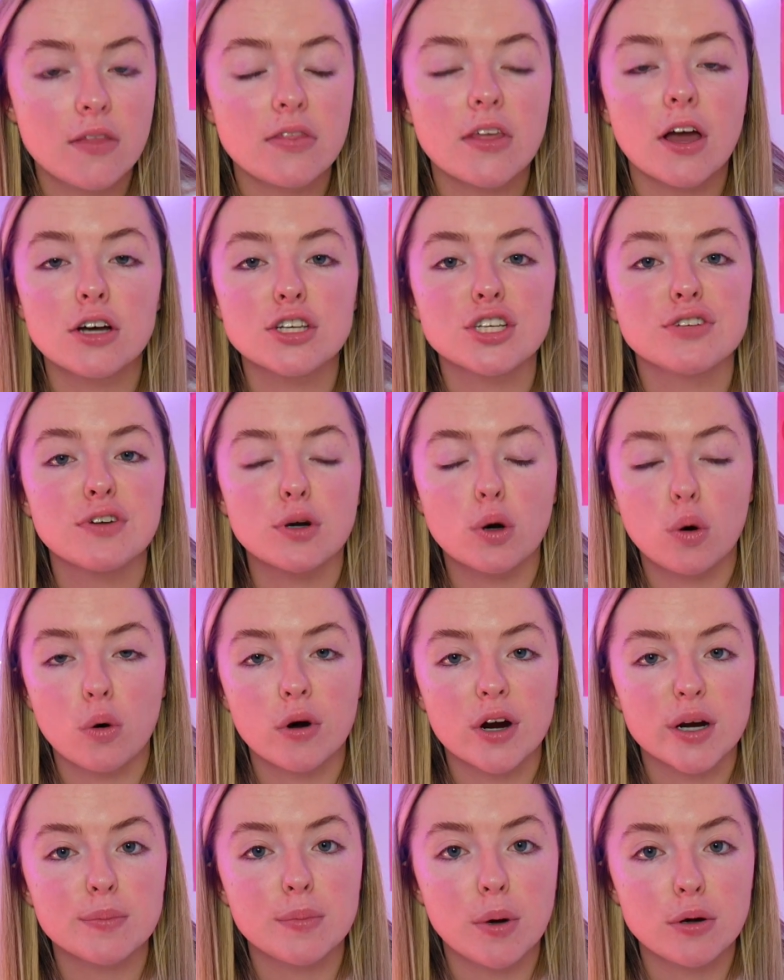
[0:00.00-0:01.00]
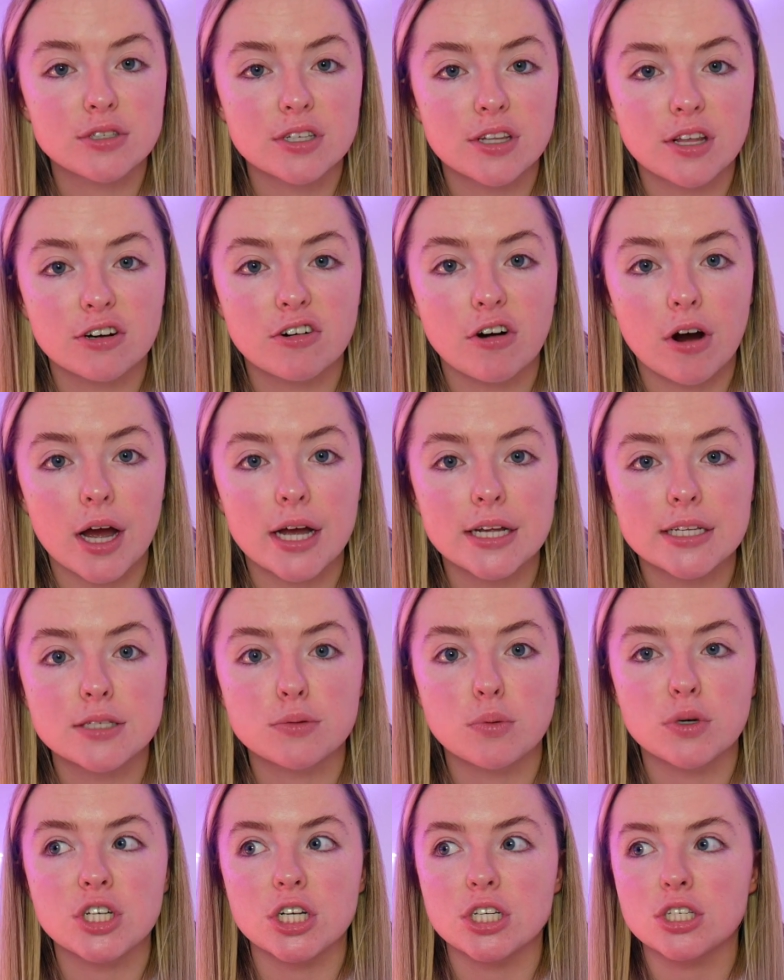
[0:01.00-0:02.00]
They also record most of their grinds,
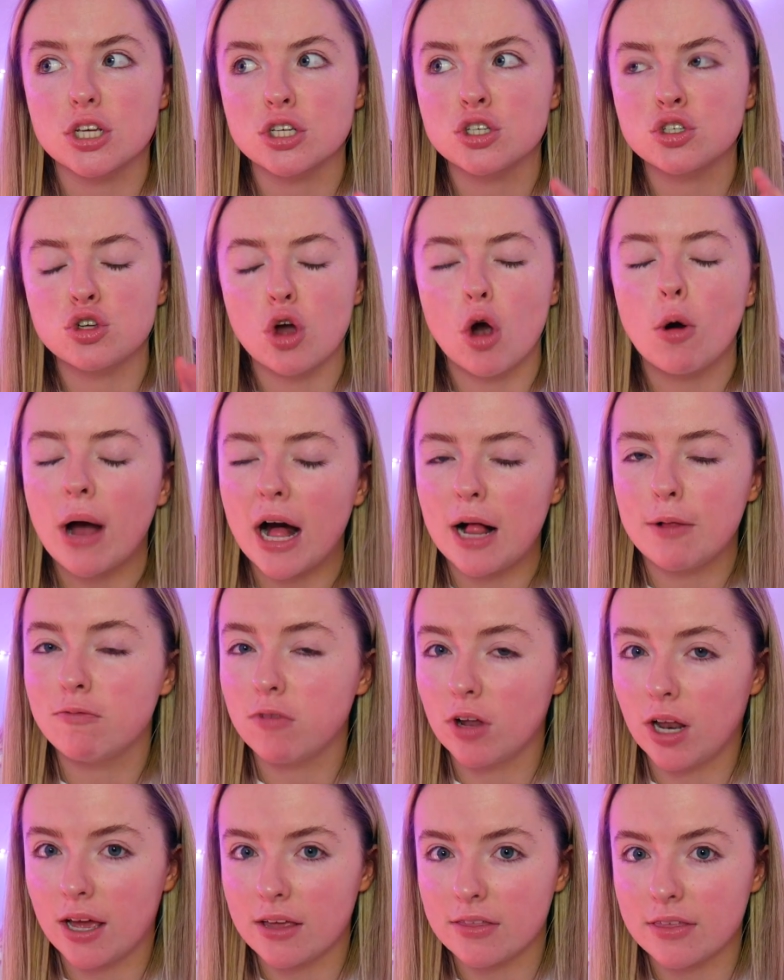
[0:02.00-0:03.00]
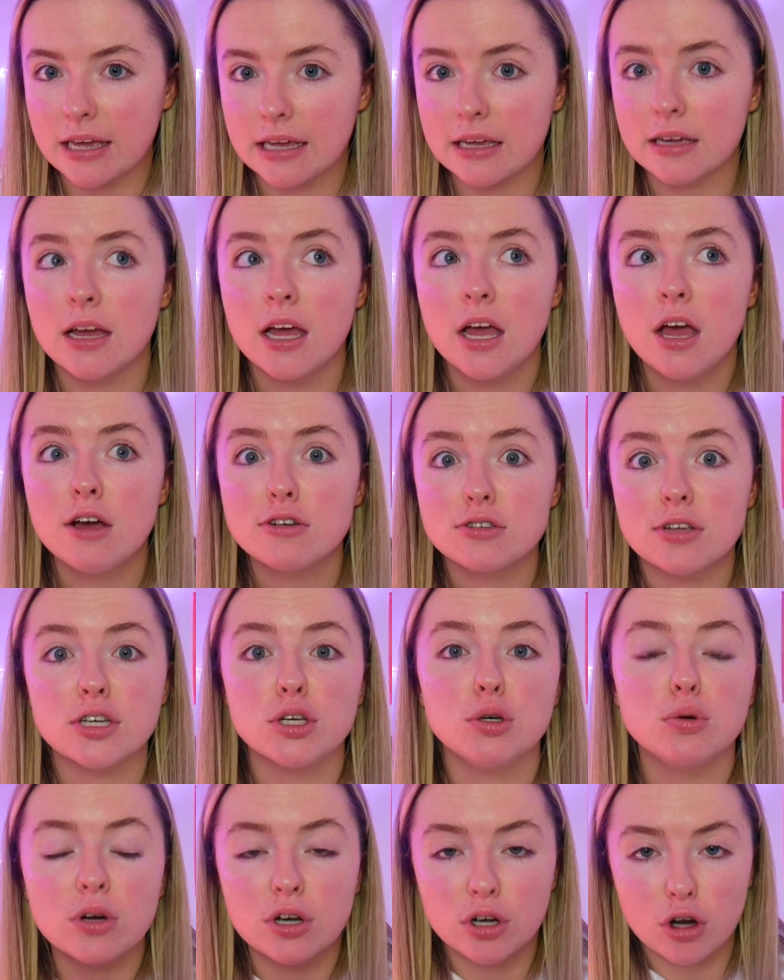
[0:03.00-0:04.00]
which is so helpful, I think, so
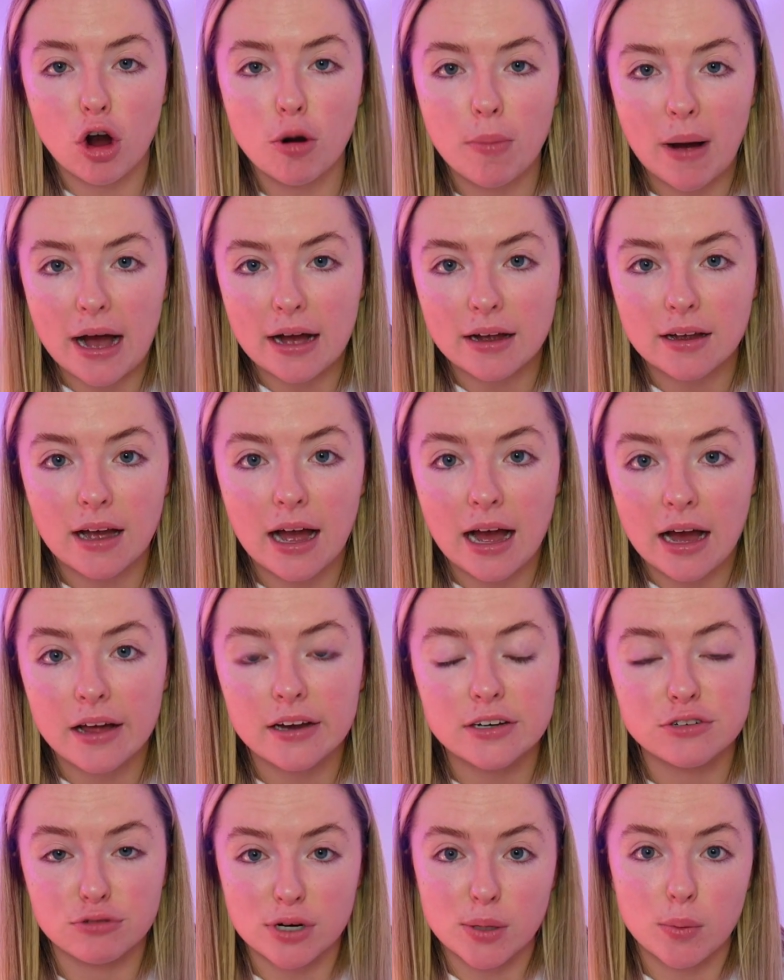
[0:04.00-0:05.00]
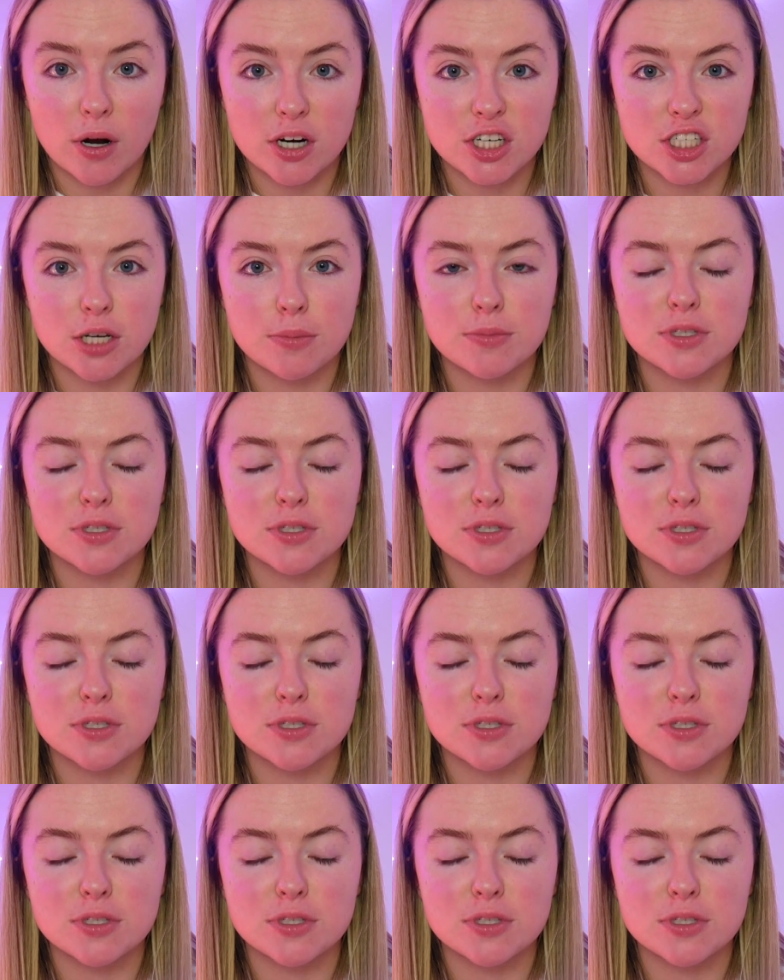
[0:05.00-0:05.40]
you can go back and rewatch them.